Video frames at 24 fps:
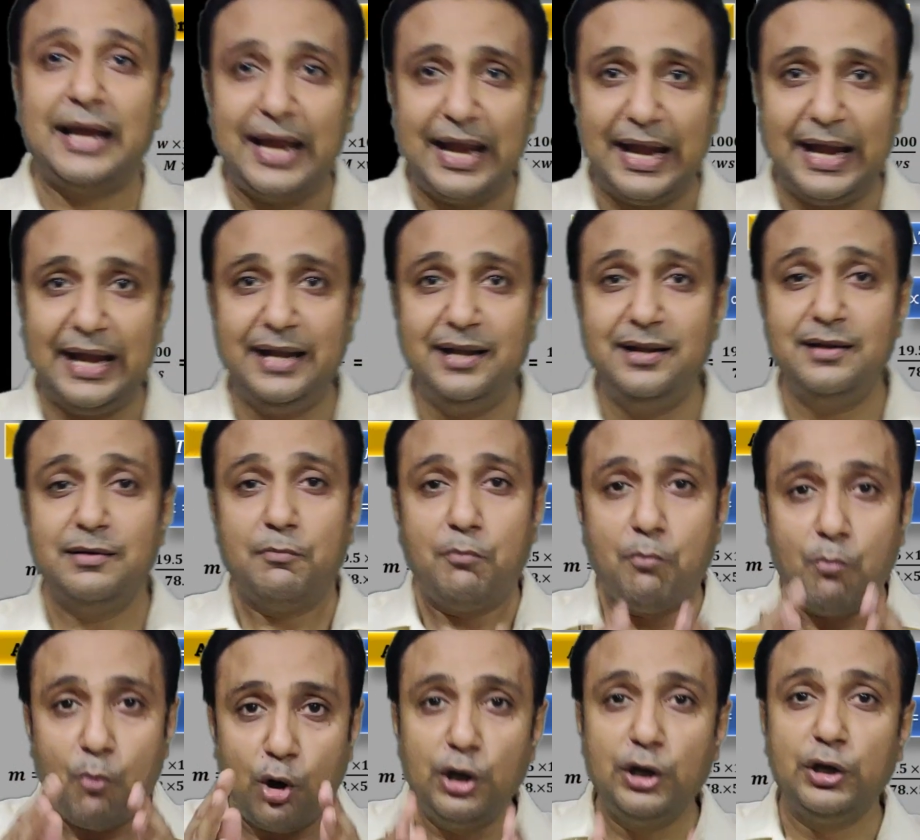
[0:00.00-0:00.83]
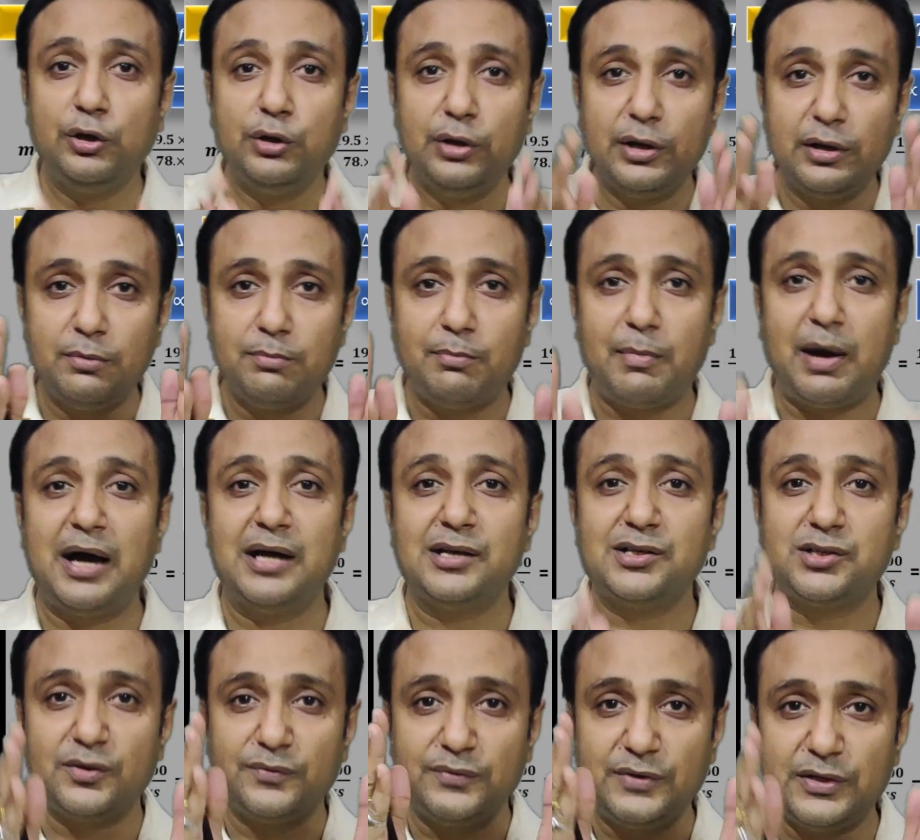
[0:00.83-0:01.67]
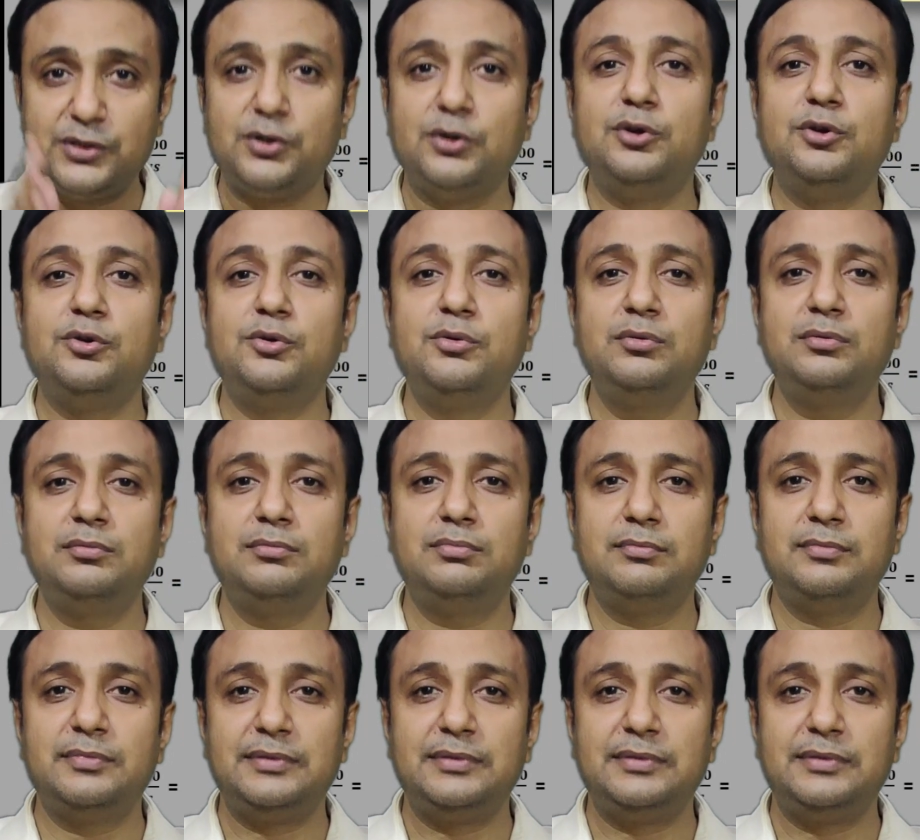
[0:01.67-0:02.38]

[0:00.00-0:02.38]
and molecular mass of the solute